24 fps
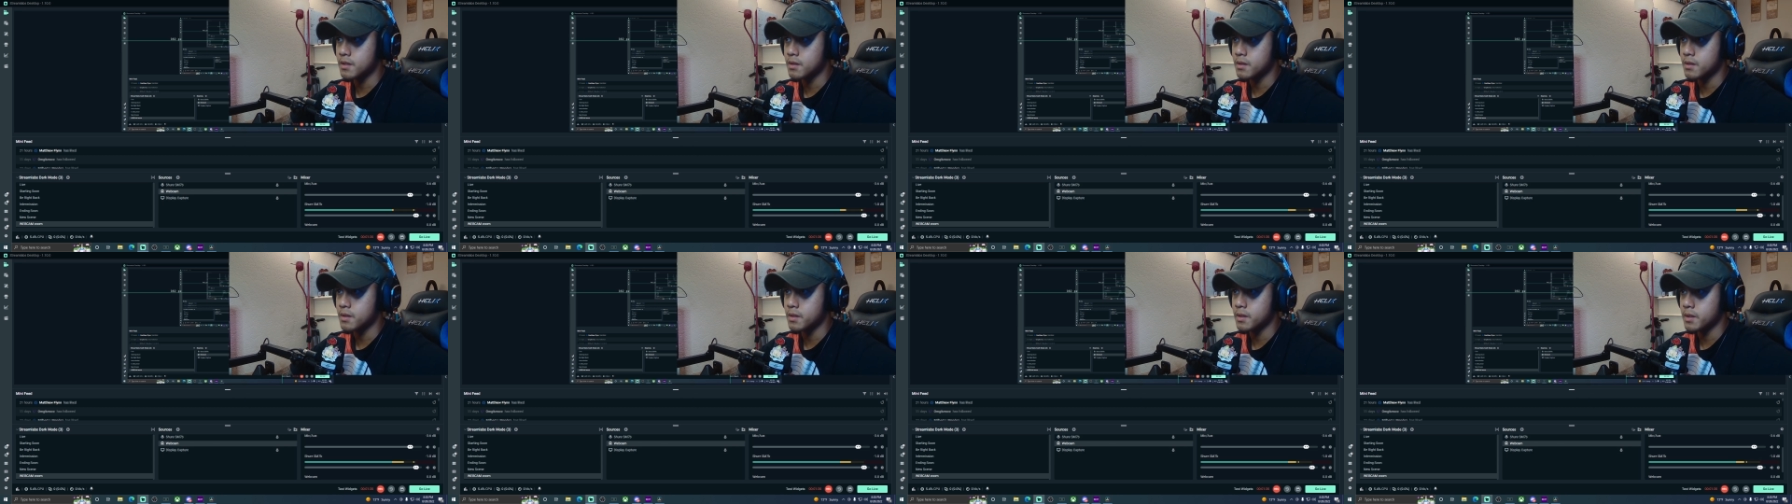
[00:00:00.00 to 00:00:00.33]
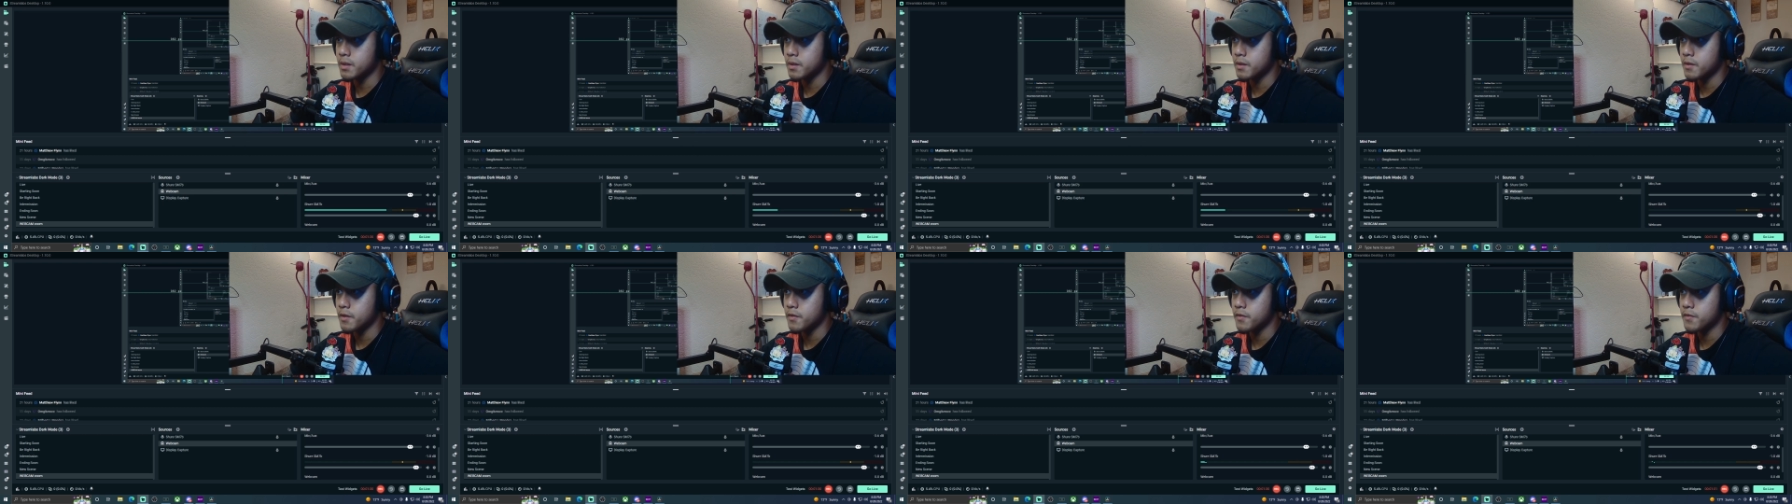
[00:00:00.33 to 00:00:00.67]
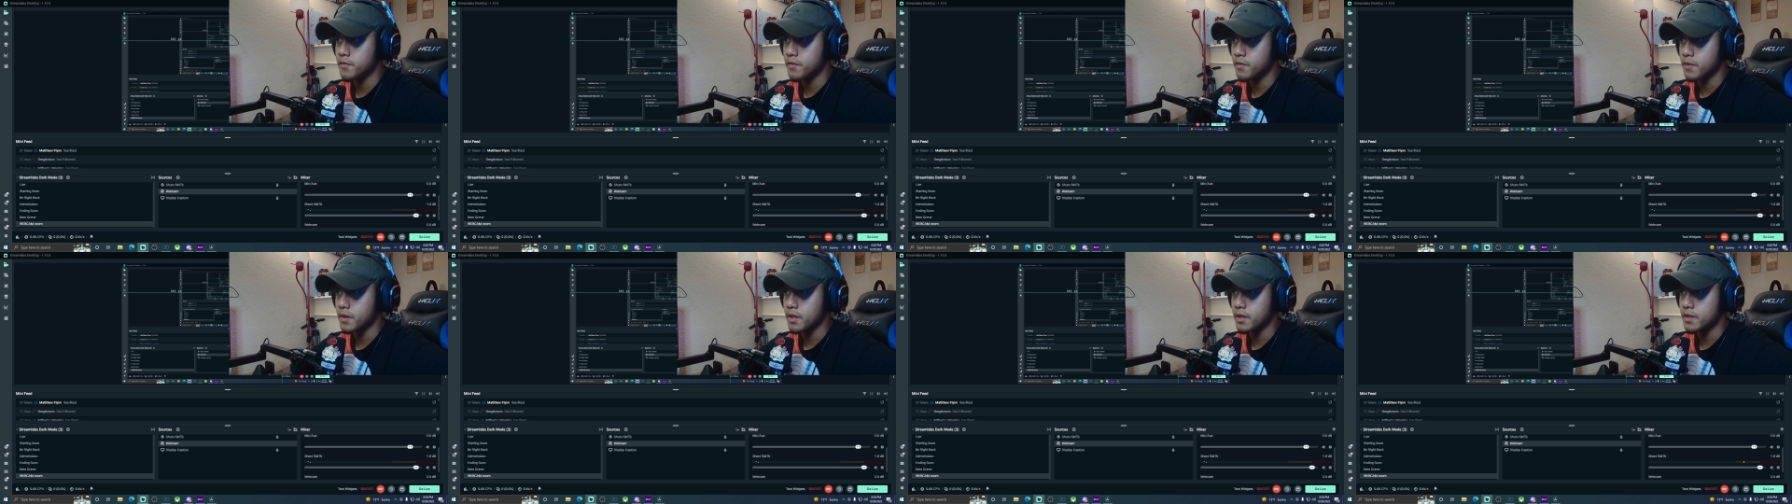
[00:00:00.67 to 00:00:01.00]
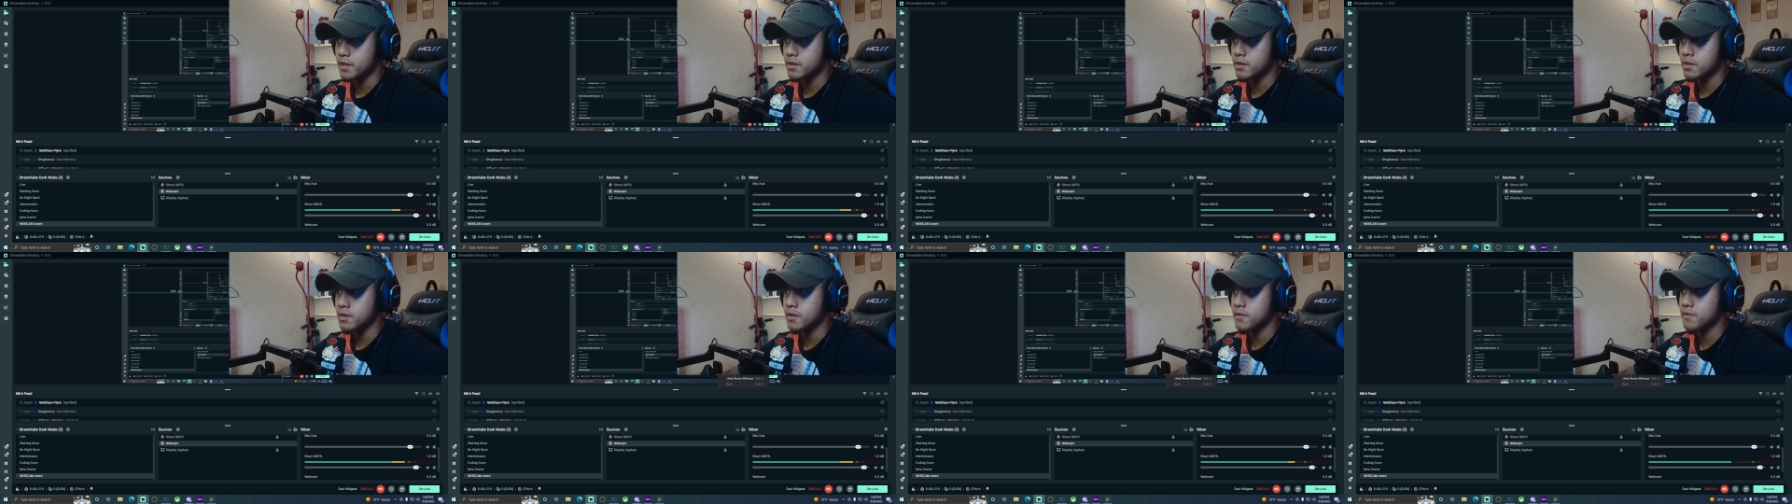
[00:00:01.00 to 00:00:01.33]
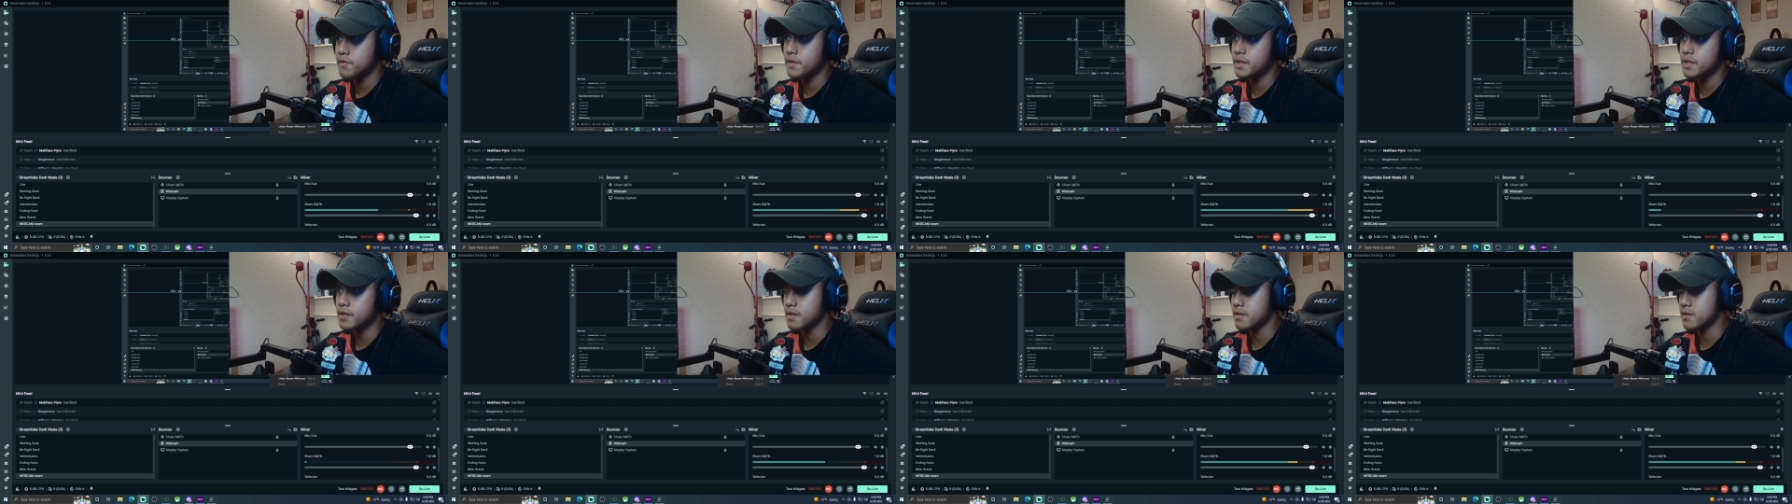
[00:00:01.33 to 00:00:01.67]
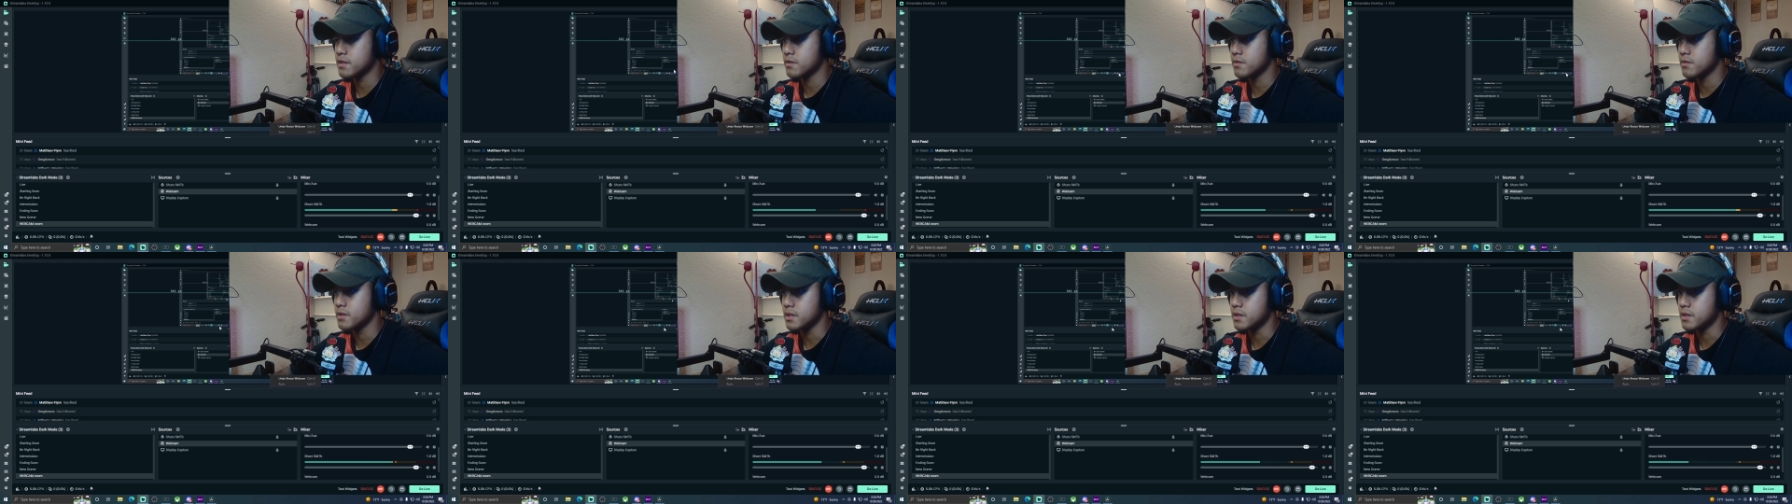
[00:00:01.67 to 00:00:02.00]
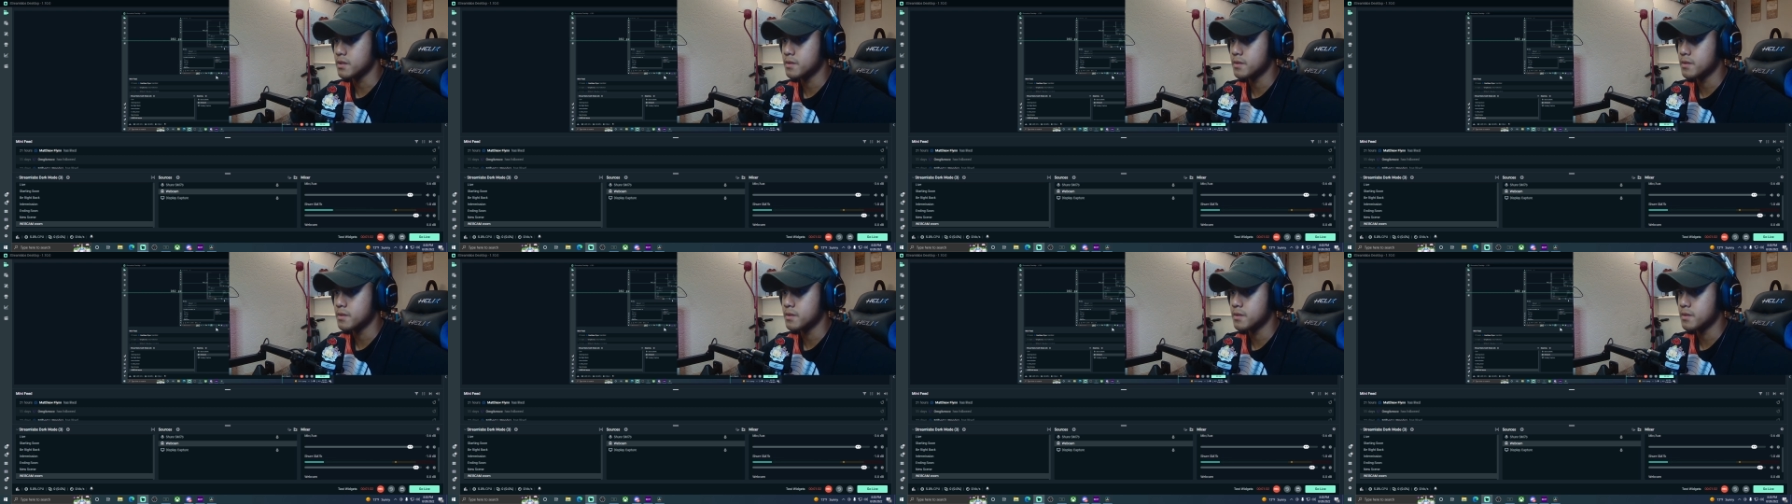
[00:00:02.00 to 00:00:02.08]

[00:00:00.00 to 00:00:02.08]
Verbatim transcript: look, it's gonna fit the screen